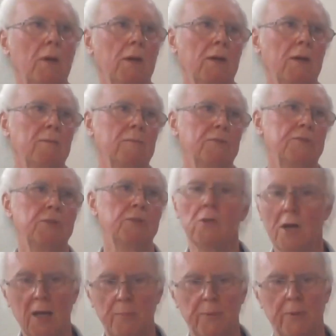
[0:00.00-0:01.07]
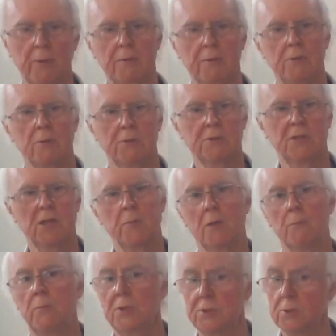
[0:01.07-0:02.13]
where she's not happy. She wasn't
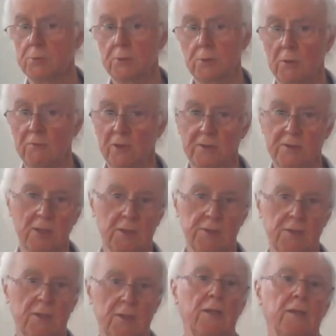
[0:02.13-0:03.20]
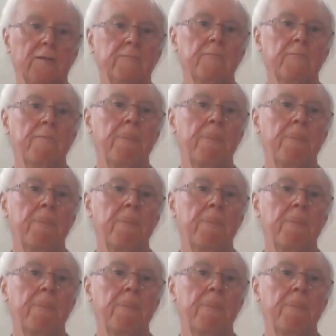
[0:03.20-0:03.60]
happy. The business were doing fantastic,